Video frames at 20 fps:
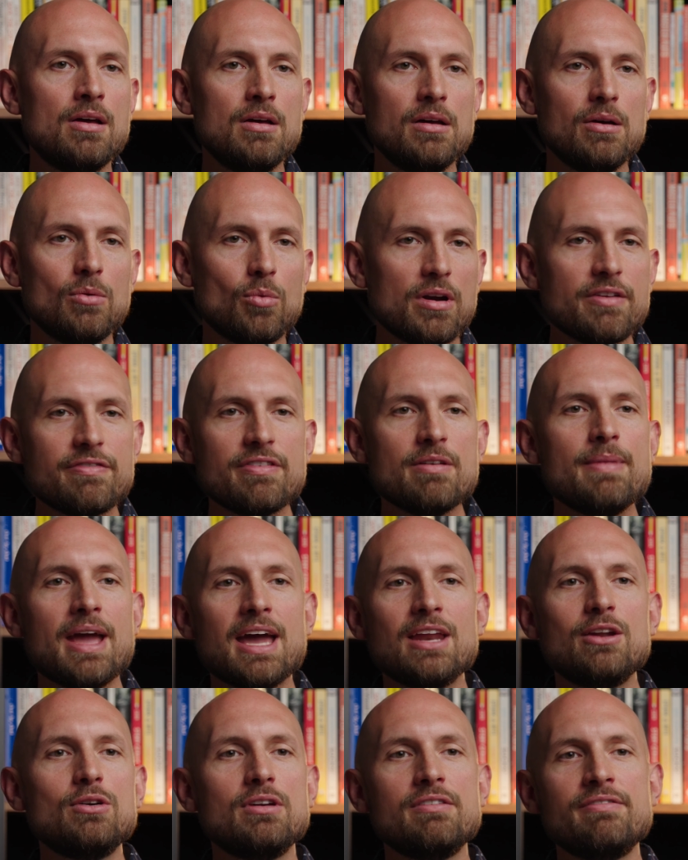What if the
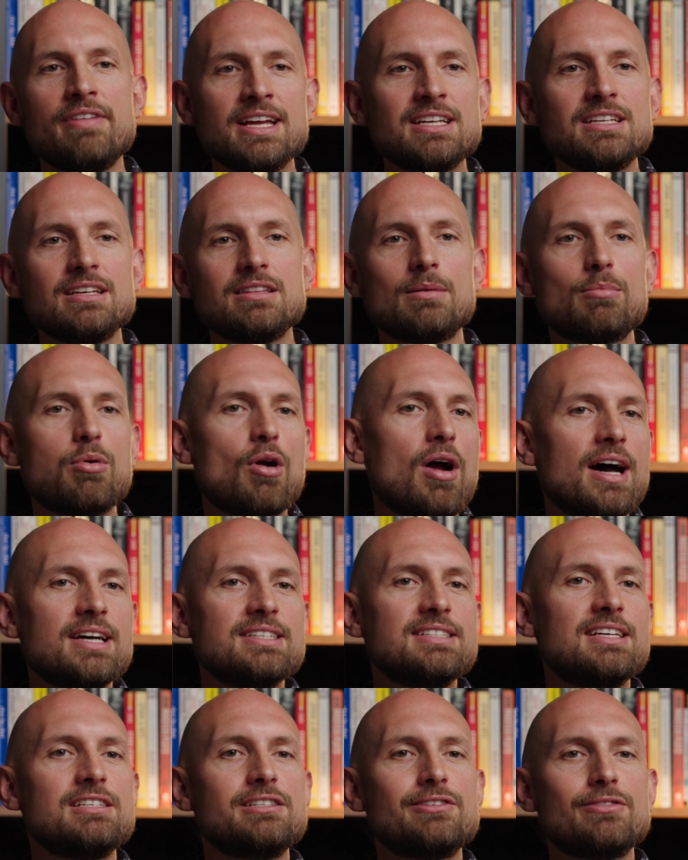man who invented the
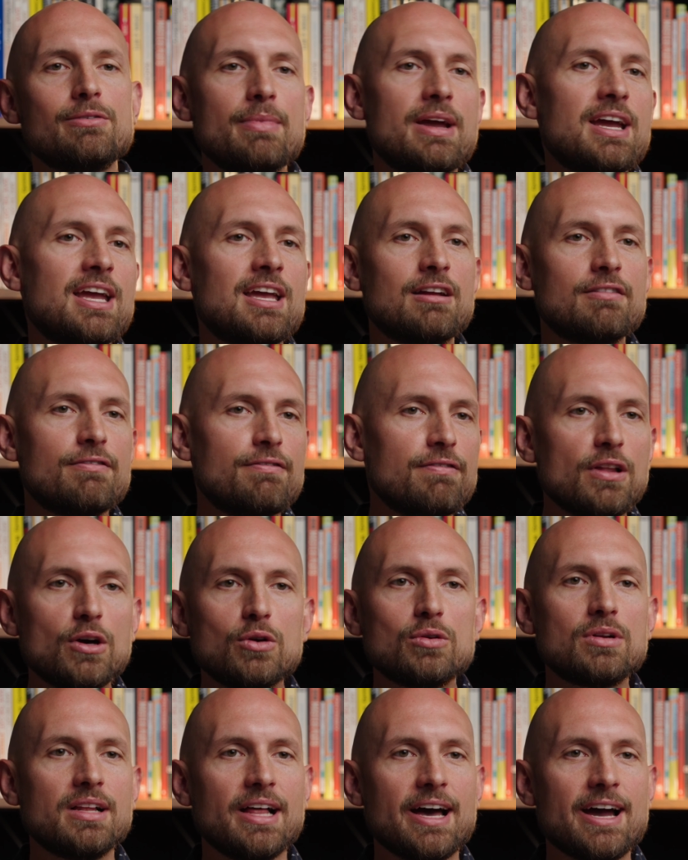process for making
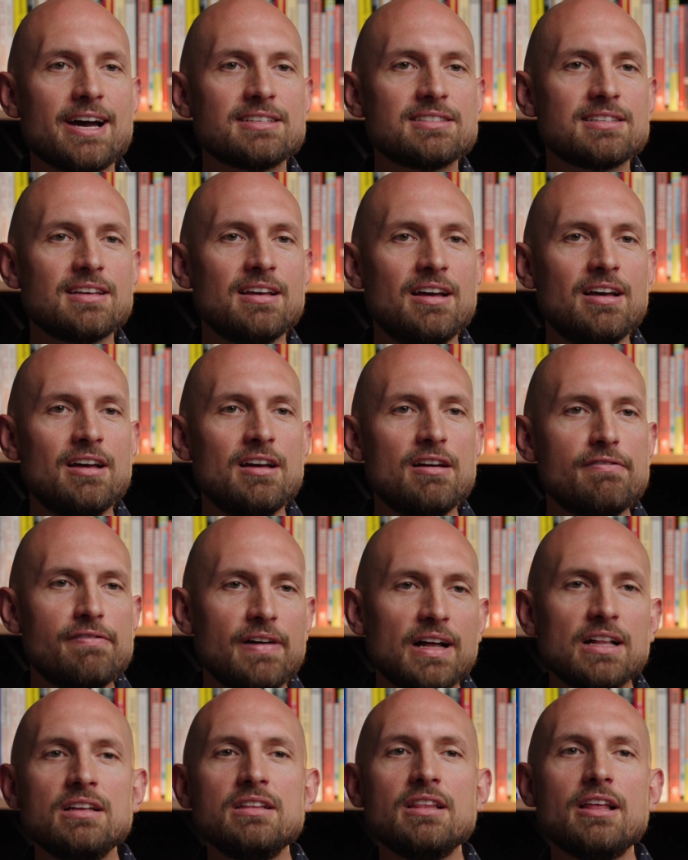float glass
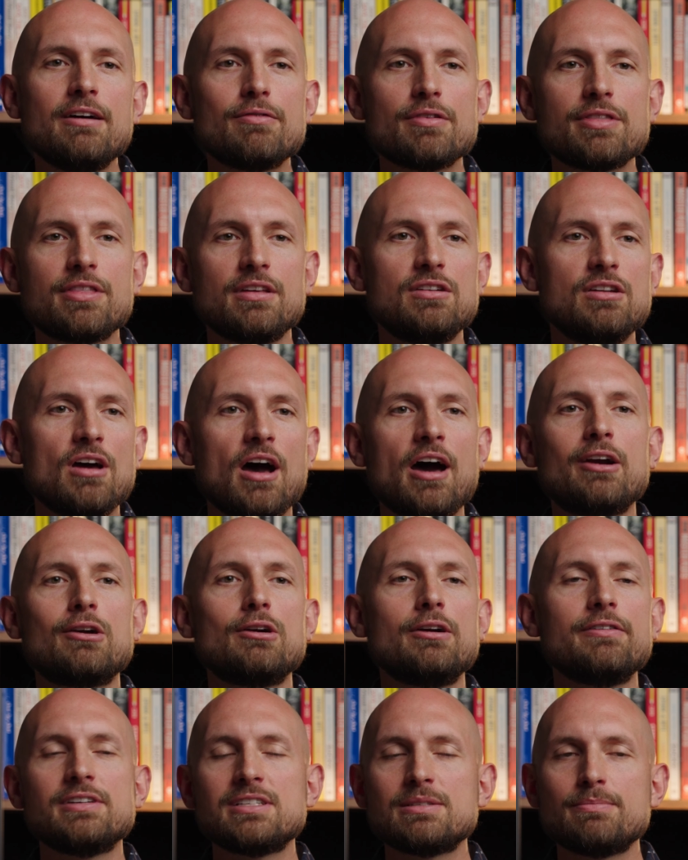fell in love with the daughter
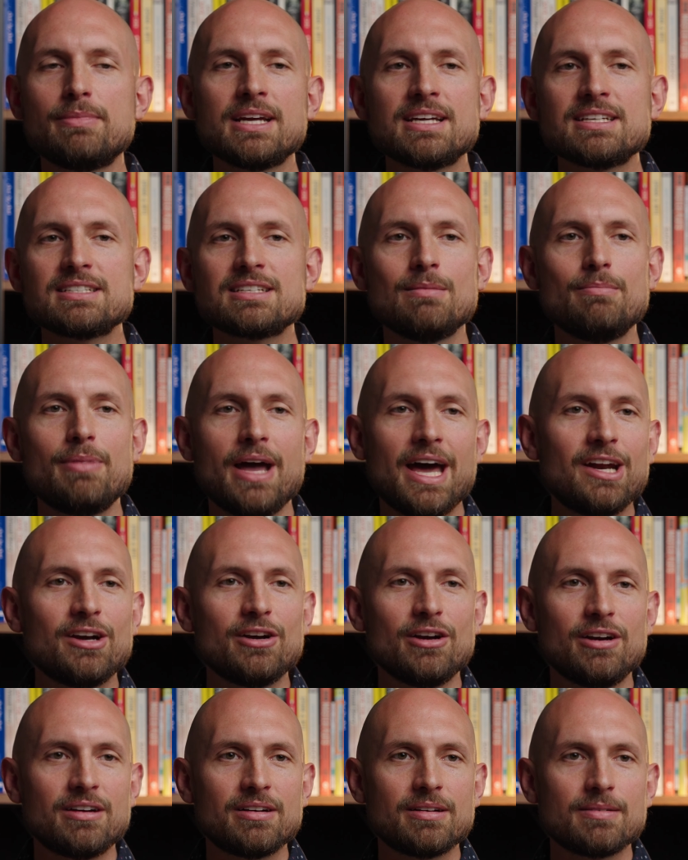of his biggest
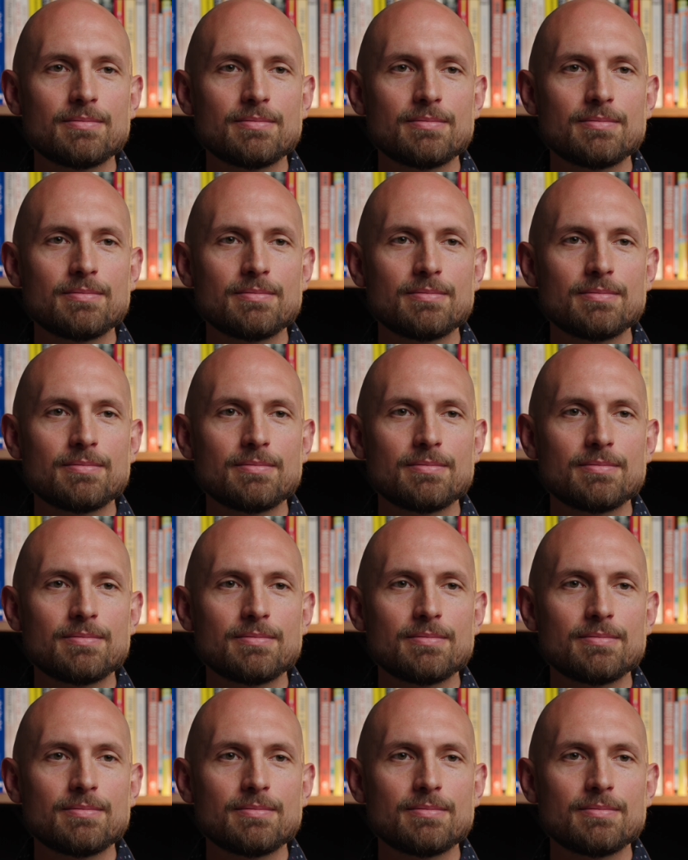competitor?